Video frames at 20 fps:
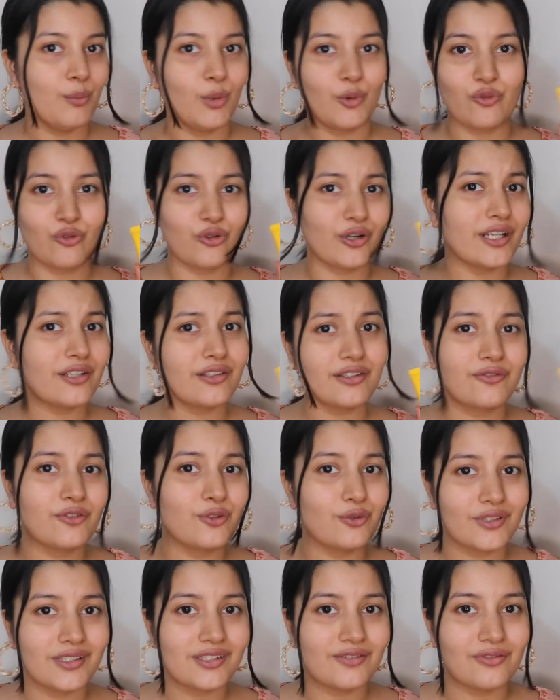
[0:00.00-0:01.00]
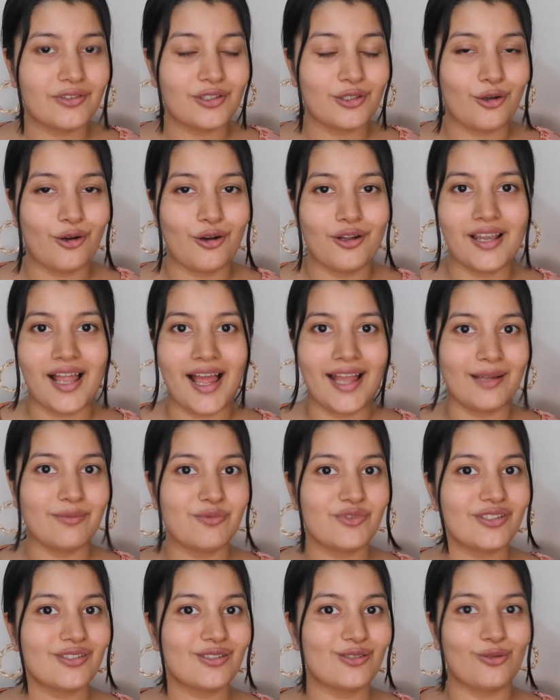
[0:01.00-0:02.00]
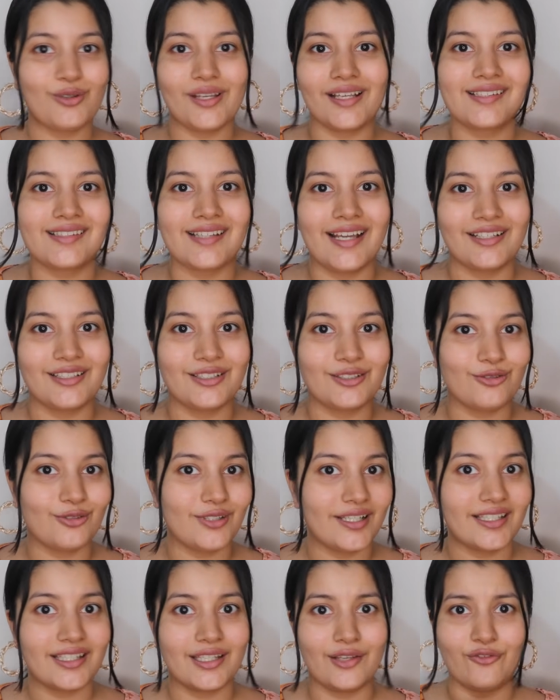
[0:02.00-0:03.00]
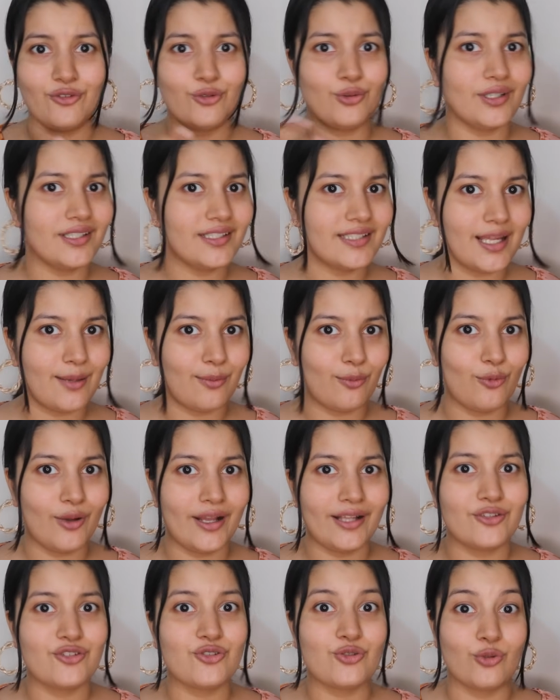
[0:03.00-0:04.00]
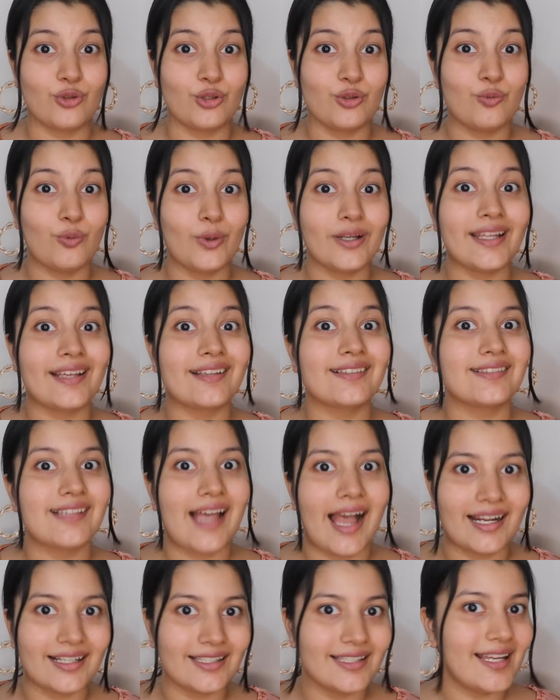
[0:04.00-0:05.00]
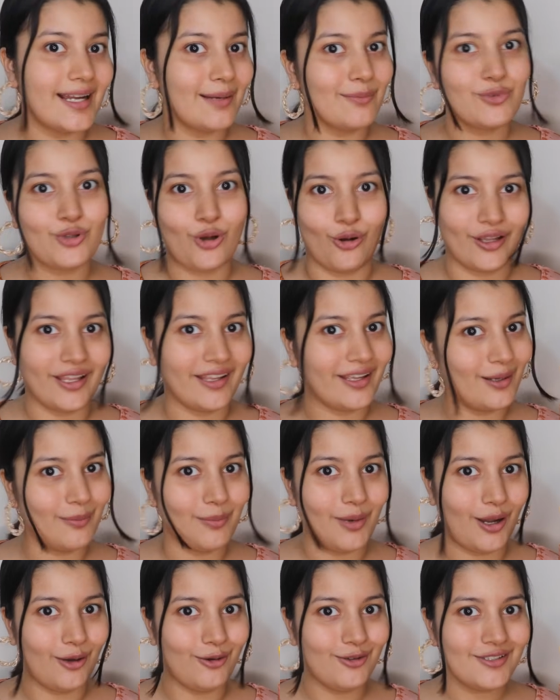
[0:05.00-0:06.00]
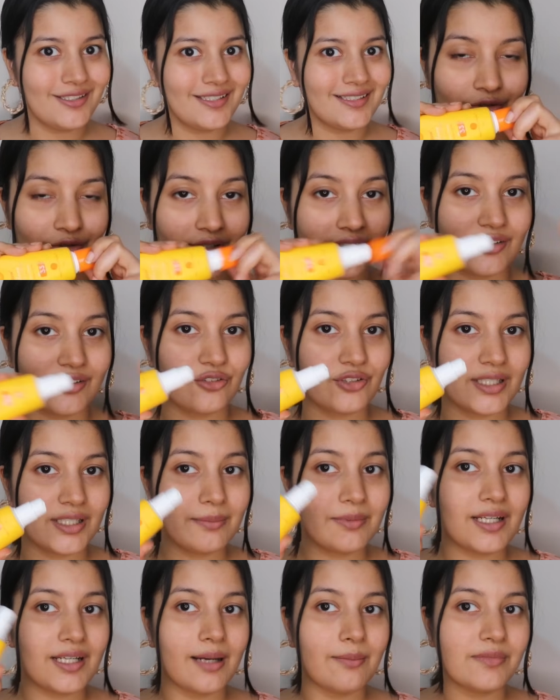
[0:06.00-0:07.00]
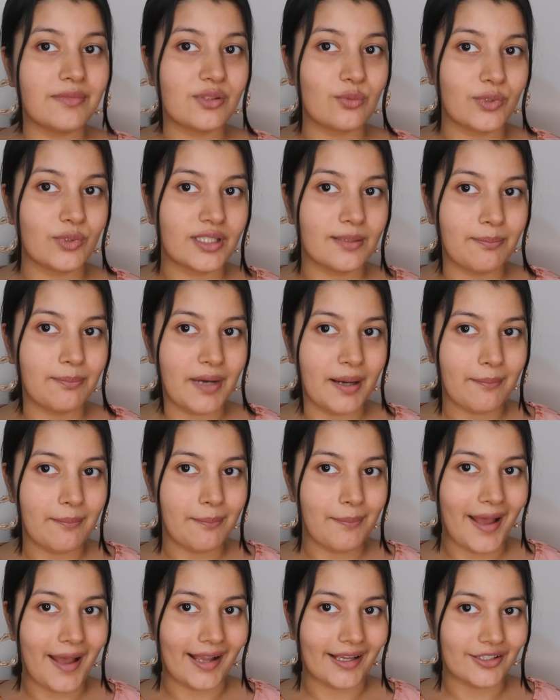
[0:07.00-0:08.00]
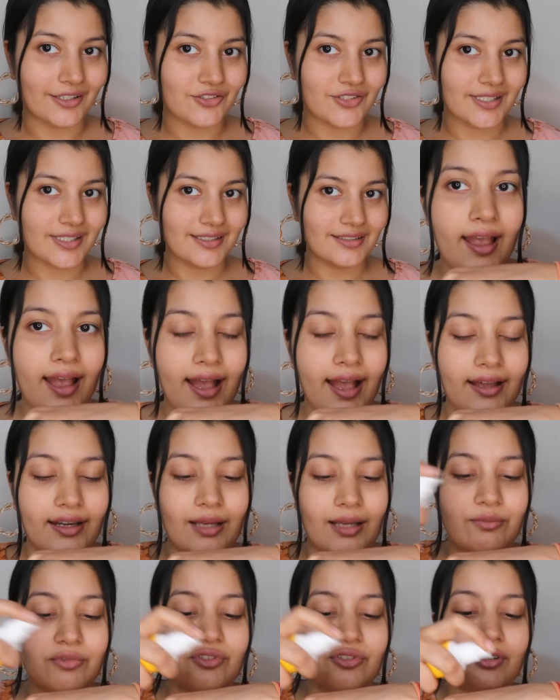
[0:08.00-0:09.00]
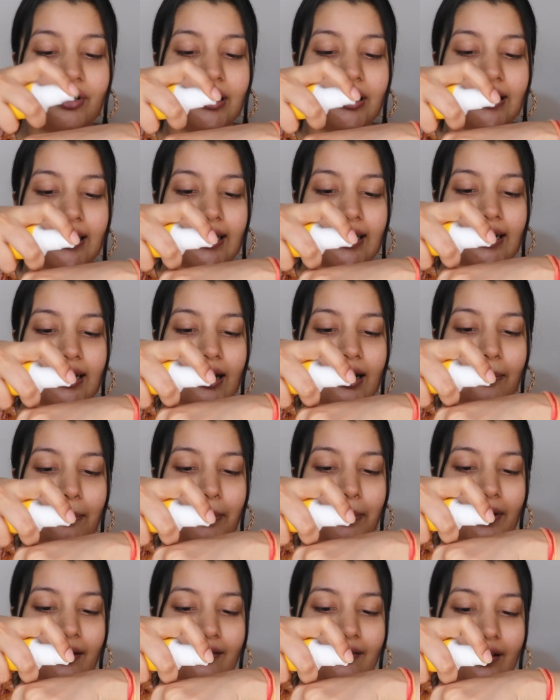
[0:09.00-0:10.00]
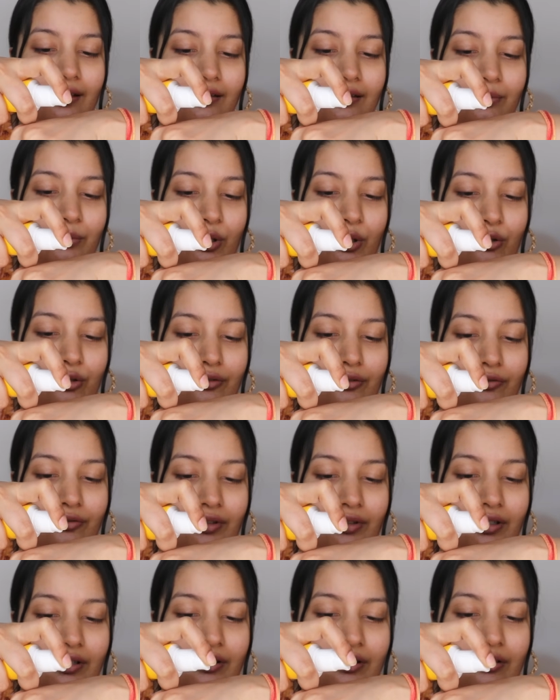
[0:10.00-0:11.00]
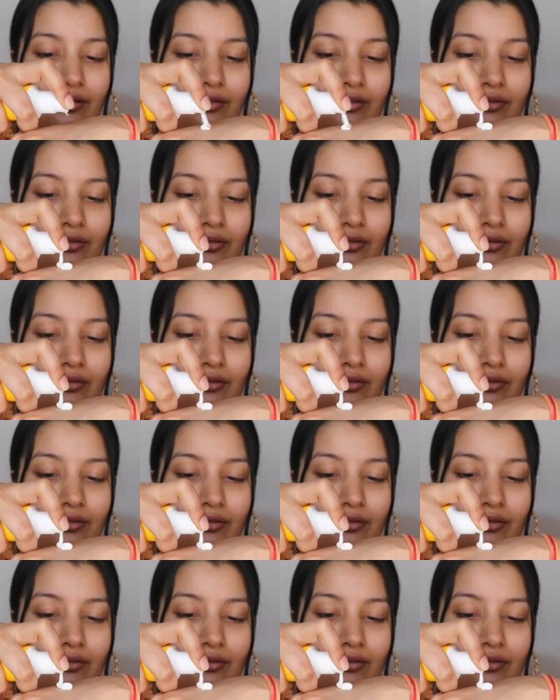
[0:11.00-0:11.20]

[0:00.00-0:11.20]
before I review this for y'all, I am just so excited to like give you a demo and show you what exactly I'm talking about. So this cream comes with a pump packaging and I'm just gonna take a pea-sized amount of it.